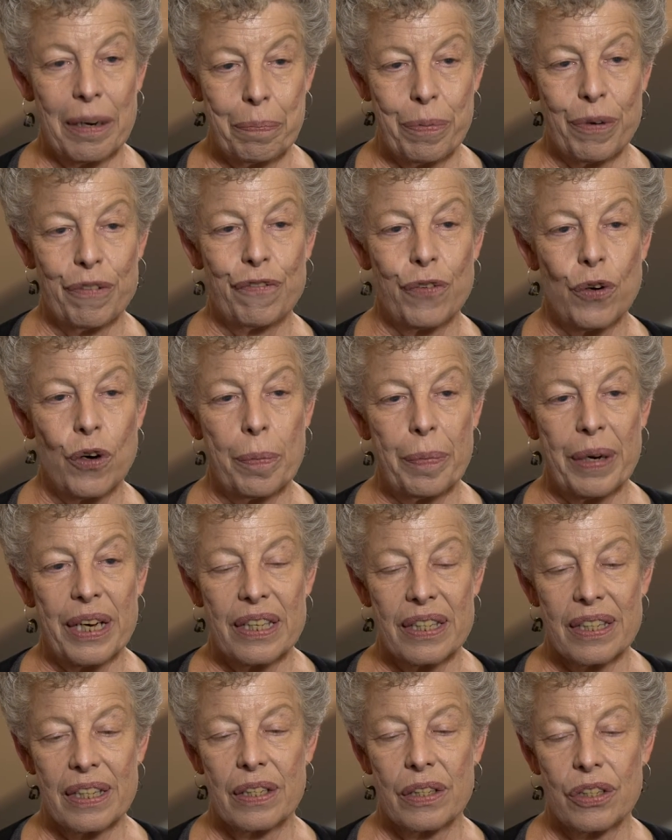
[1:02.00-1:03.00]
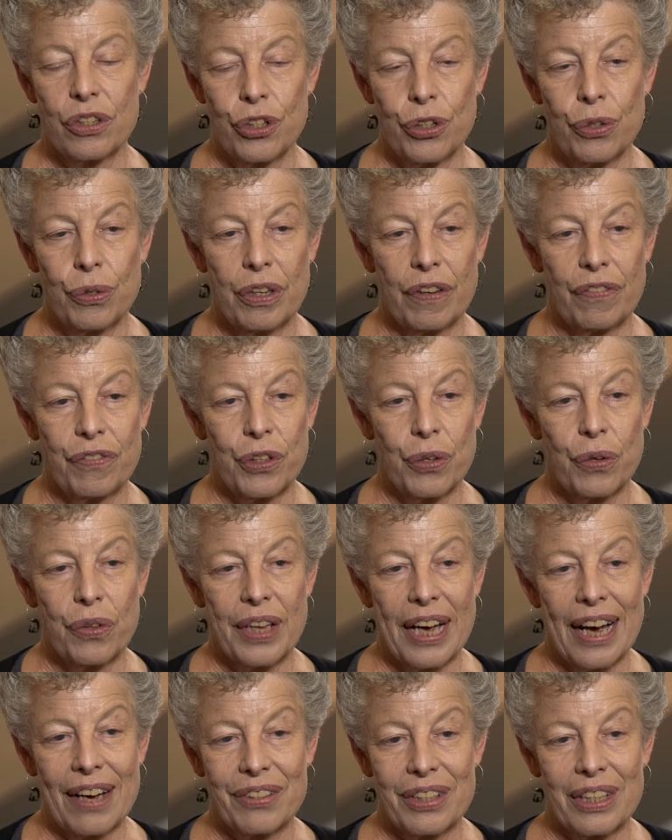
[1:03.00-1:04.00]
and performing since June of
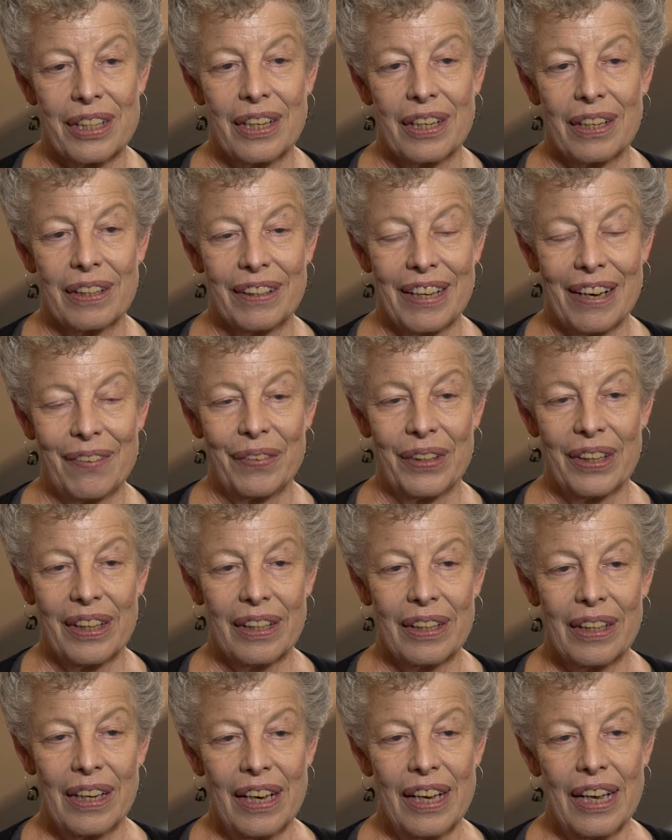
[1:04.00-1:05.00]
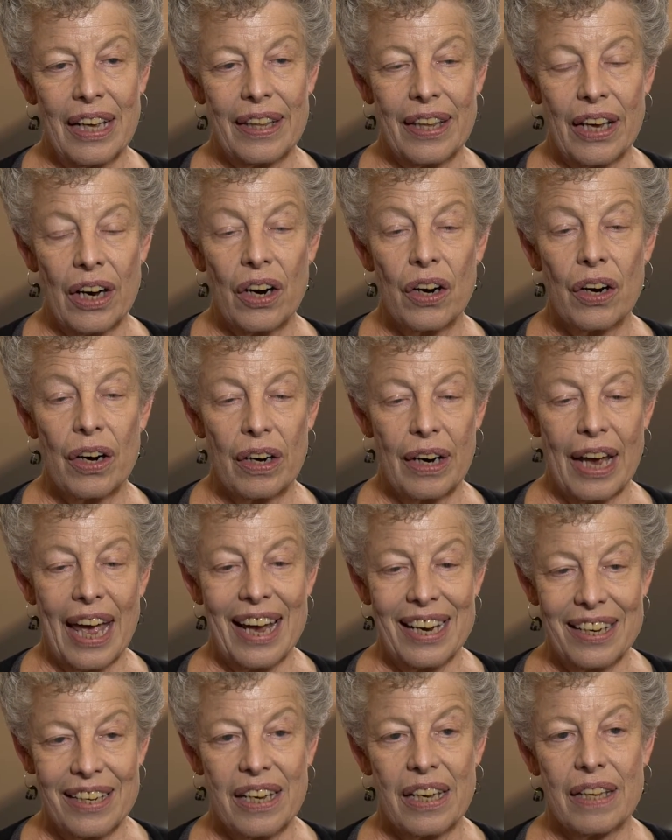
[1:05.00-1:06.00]
2011. Their
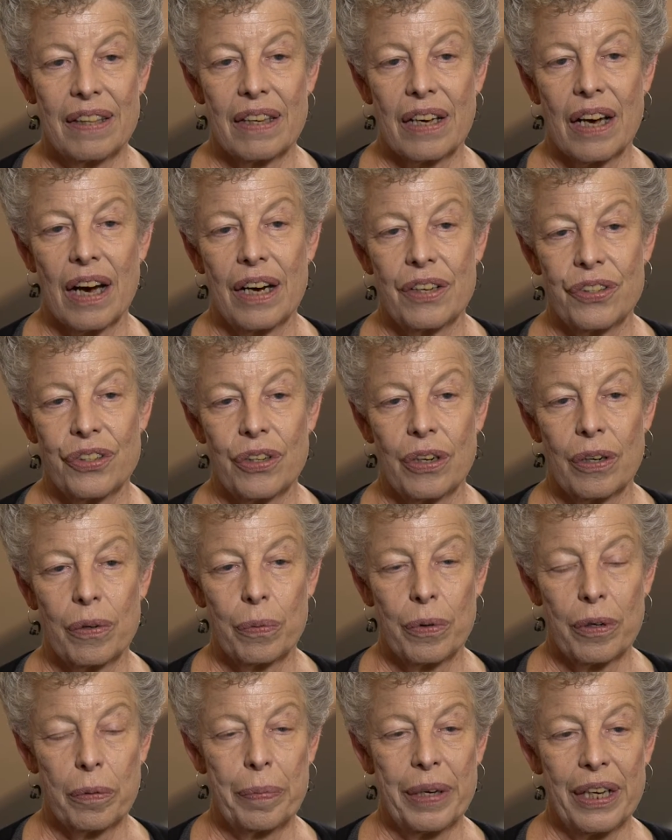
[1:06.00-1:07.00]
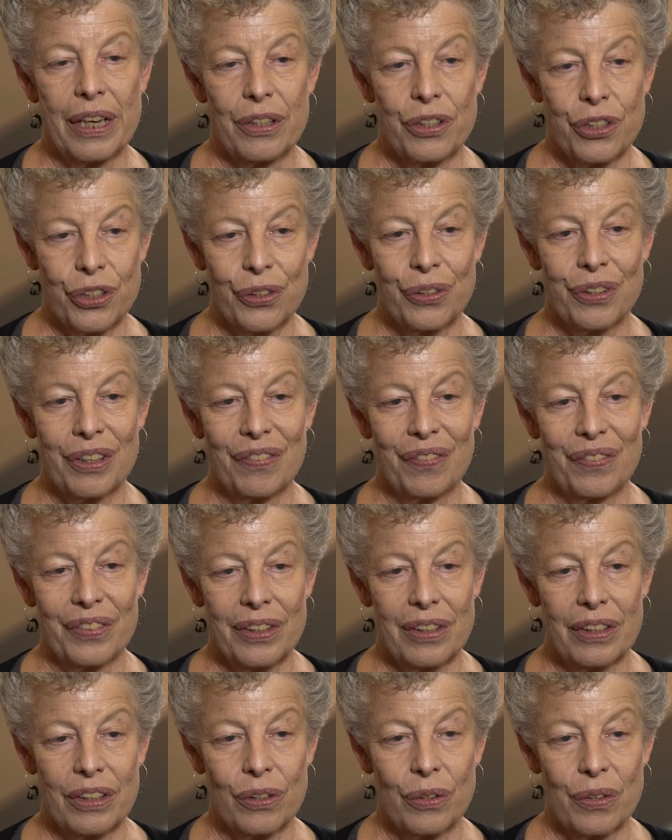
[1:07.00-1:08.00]
18th concert will be in June of
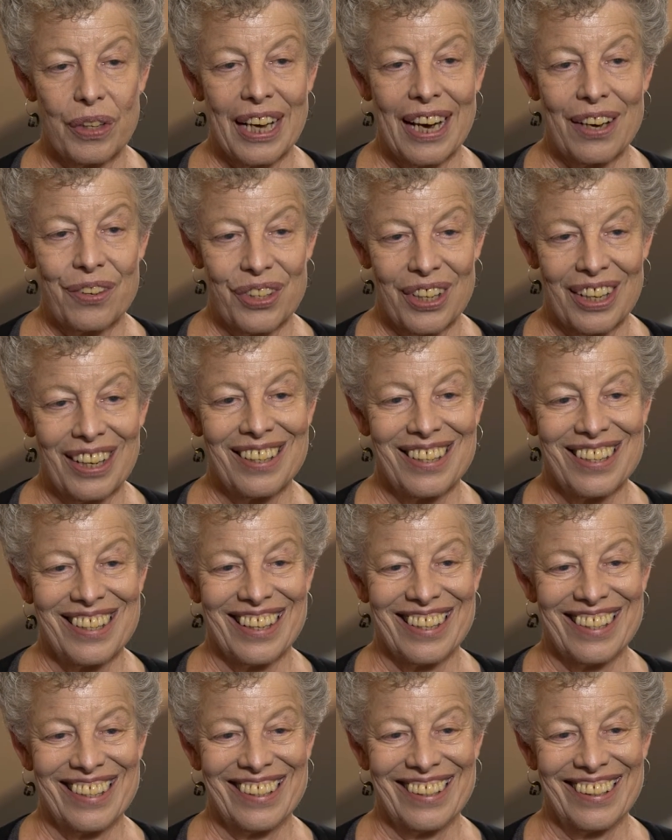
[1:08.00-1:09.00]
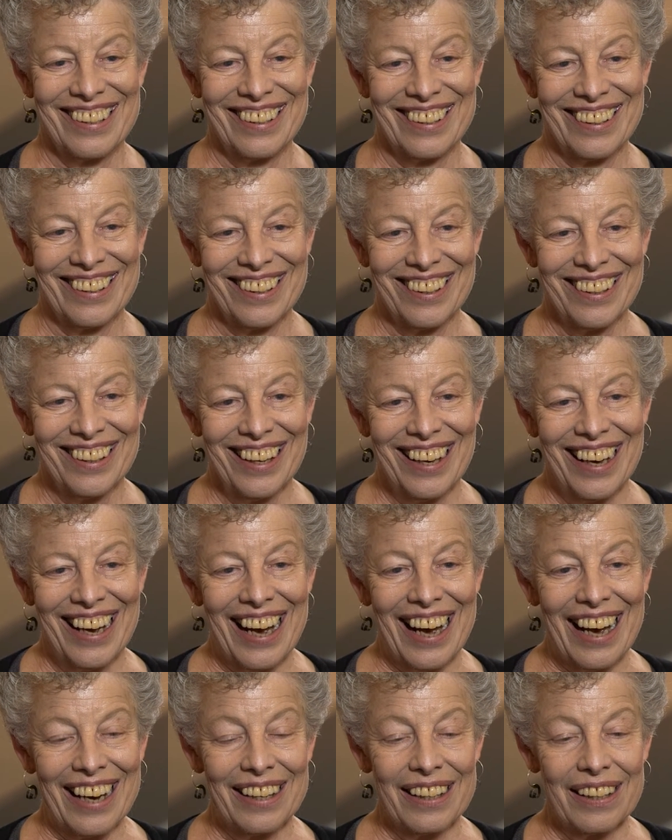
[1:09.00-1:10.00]
2016.
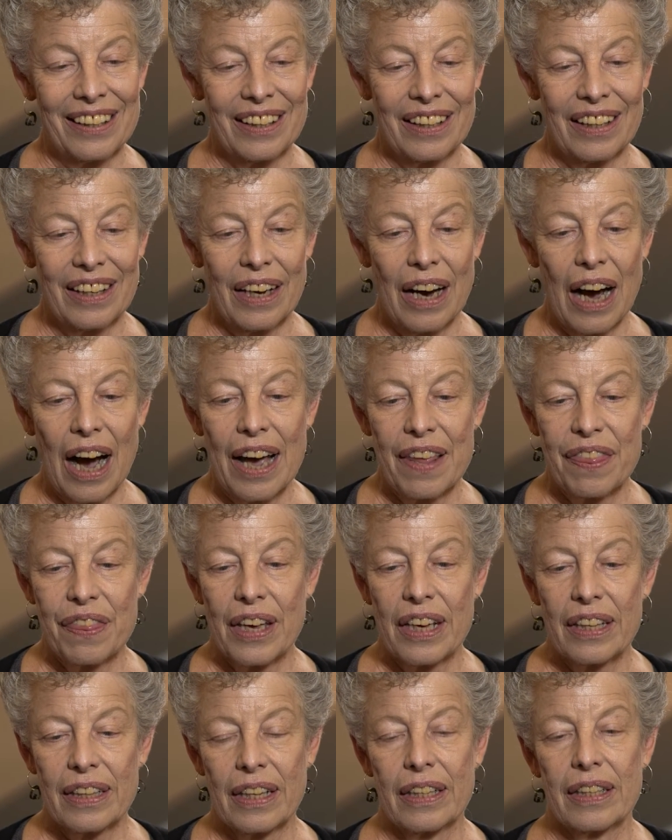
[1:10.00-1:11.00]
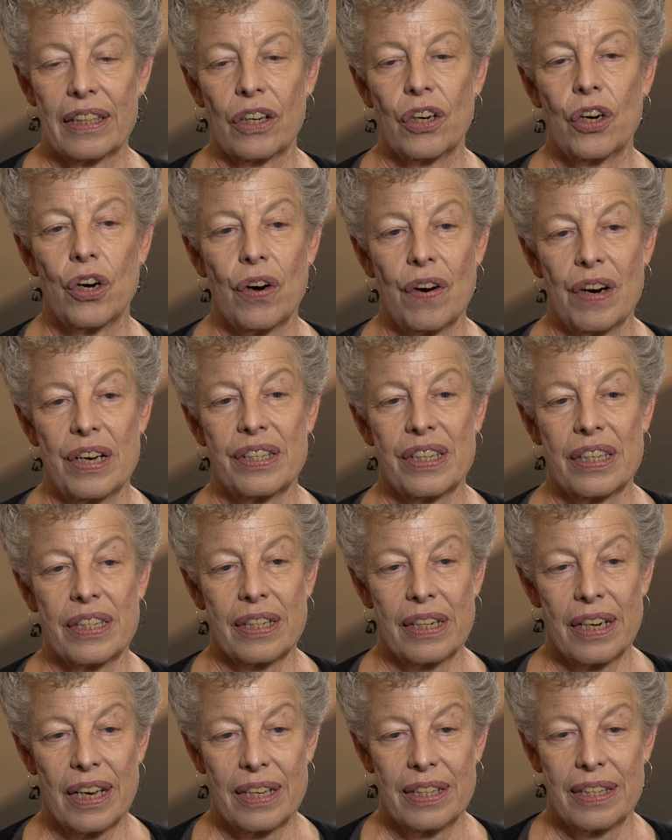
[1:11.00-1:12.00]
And I think that the chorus is
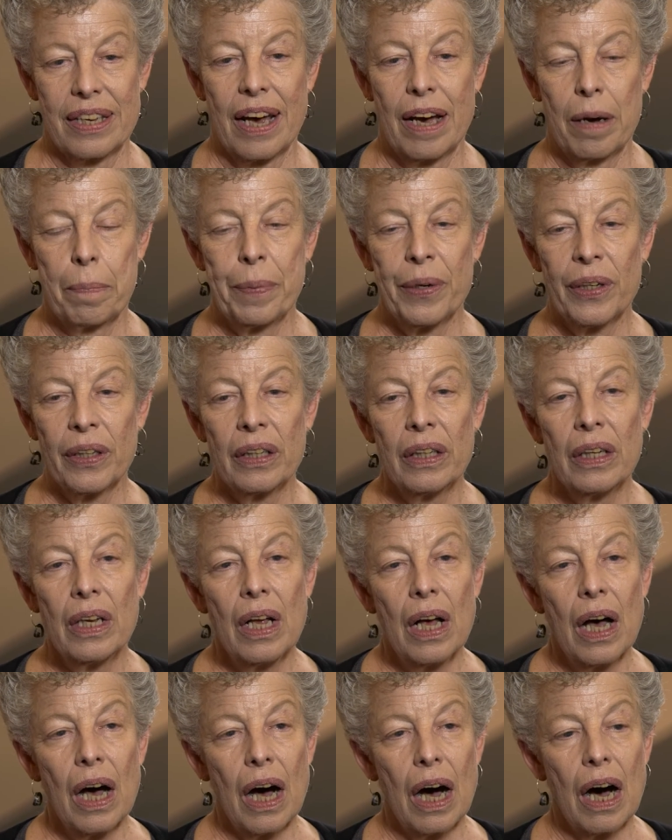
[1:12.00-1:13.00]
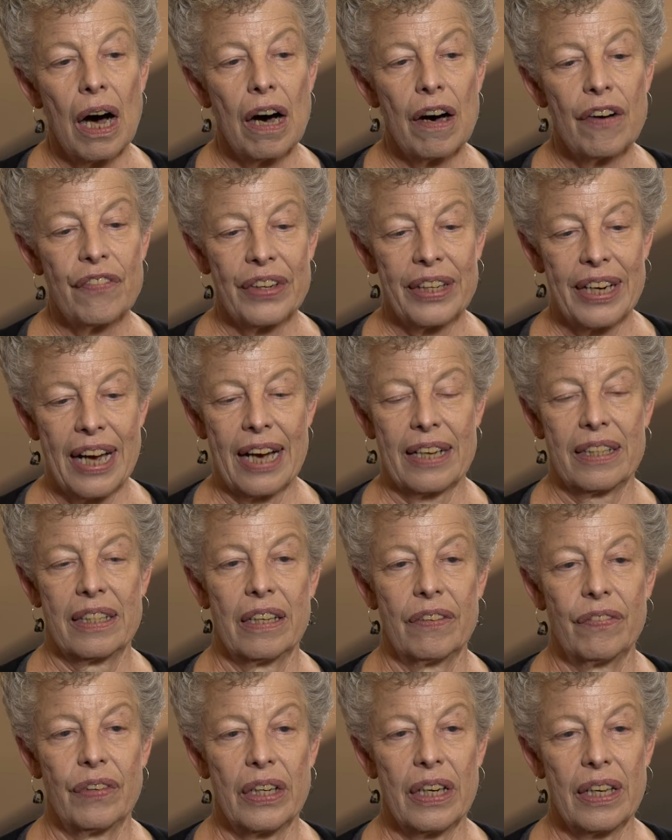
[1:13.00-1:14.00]
an example of an
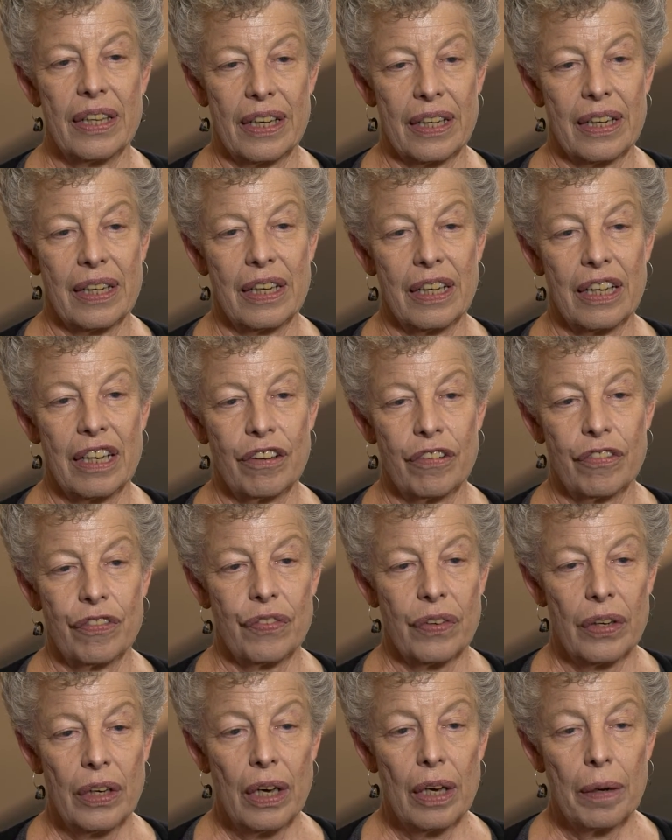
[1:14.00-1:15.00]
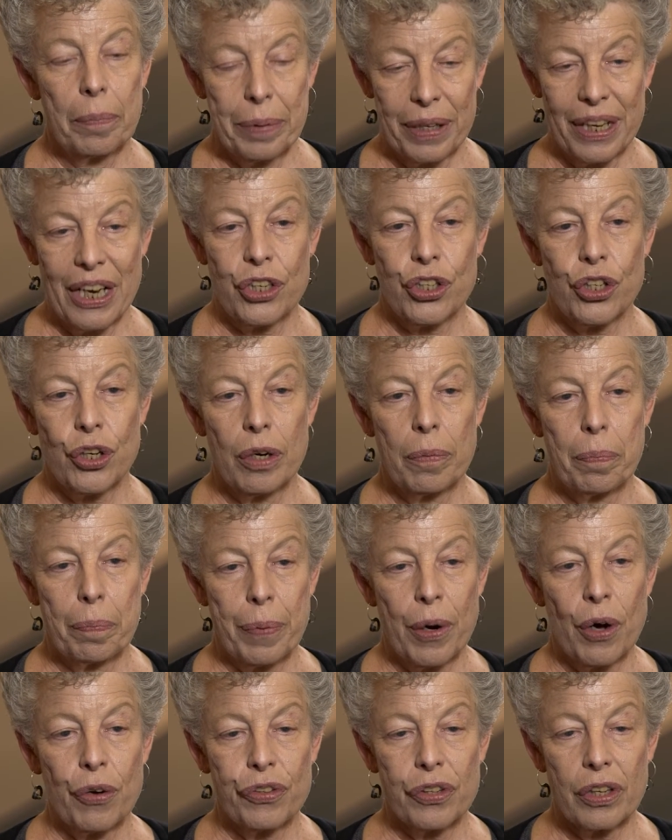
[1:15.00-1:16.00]
activity that can give pleasure
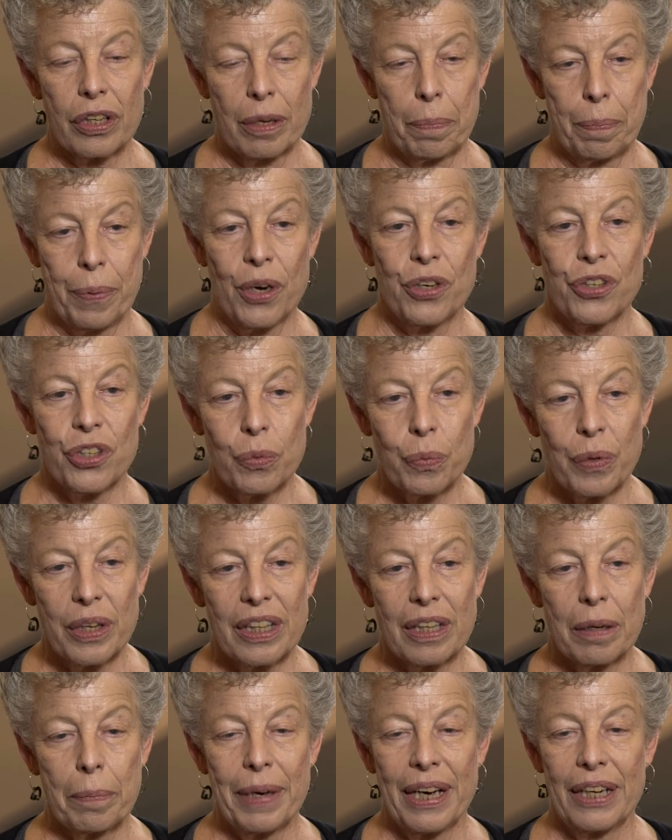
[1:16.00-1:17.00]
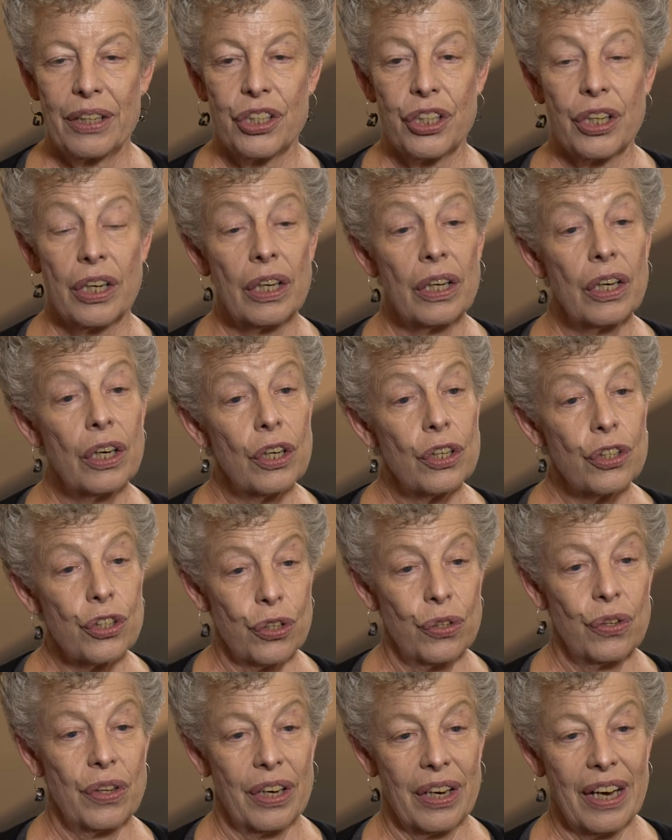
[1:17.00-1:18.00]
both to the person with dementia,
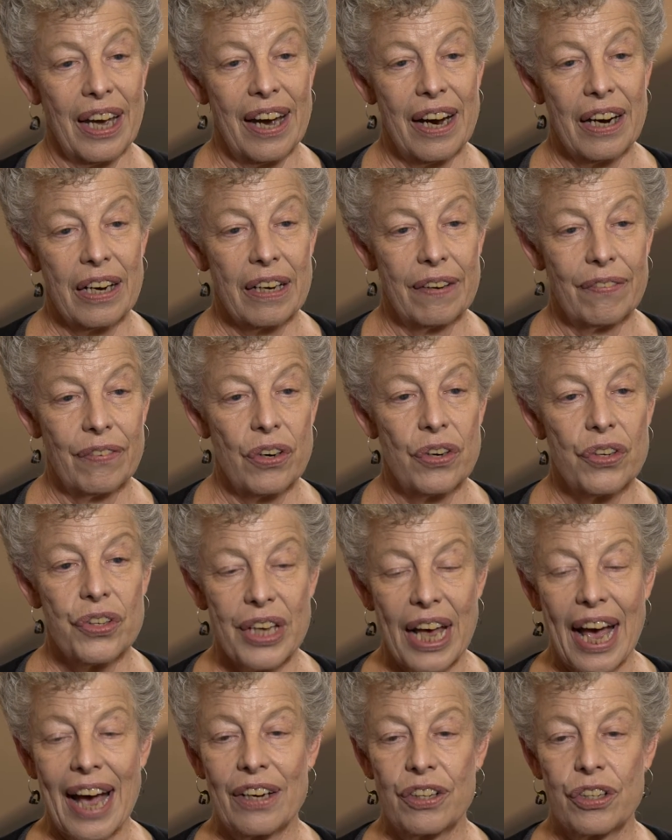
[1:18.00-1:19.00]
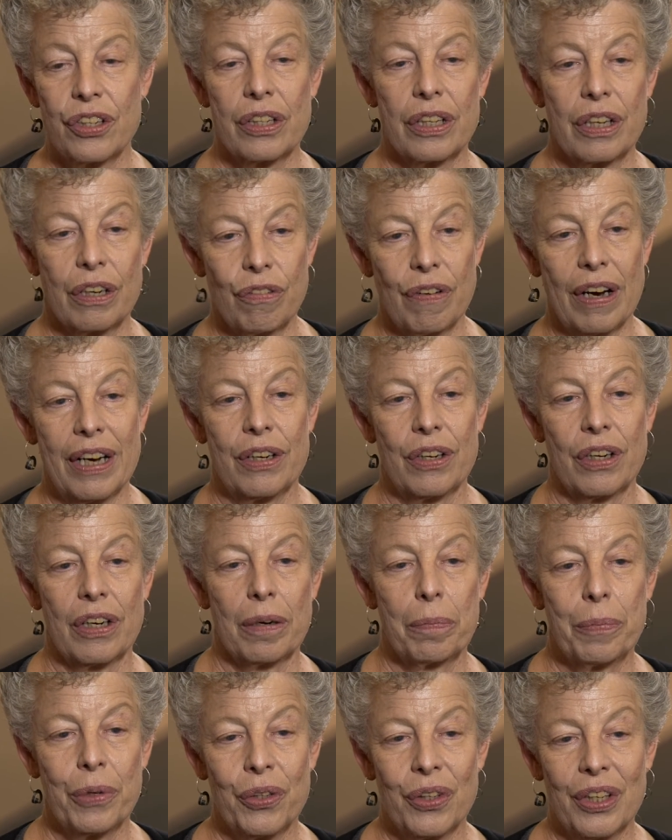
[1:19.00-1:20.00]
to the caregivers, and to the greater
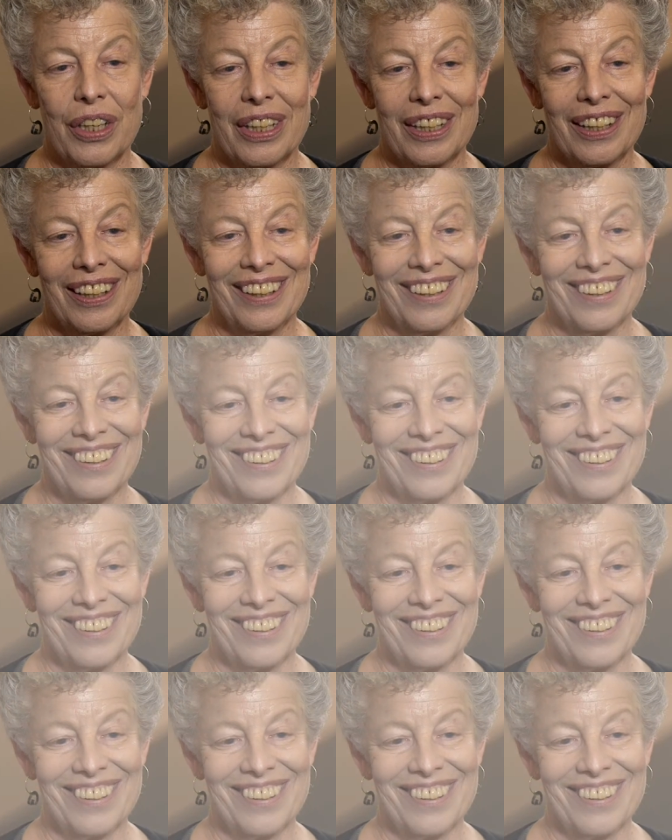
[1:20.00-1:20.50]
community.